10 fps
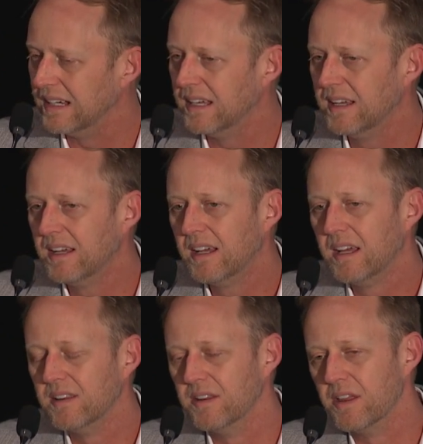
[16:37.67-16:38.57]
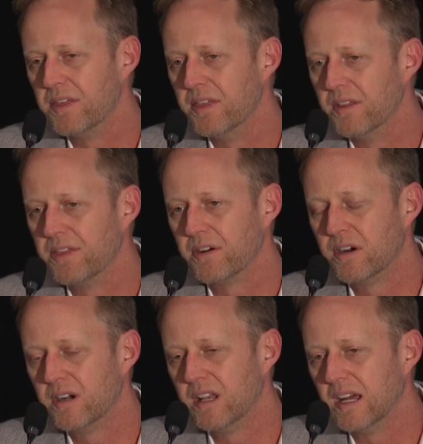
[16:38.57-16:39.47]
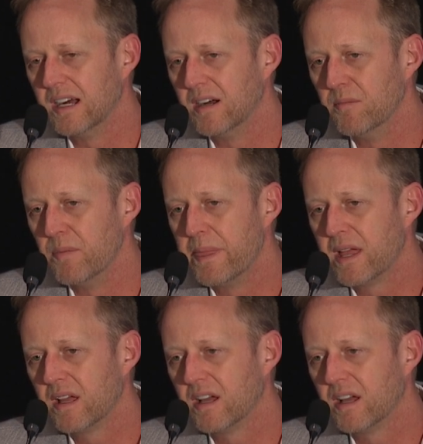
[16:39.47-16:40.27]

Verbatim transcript: And then the, the third um,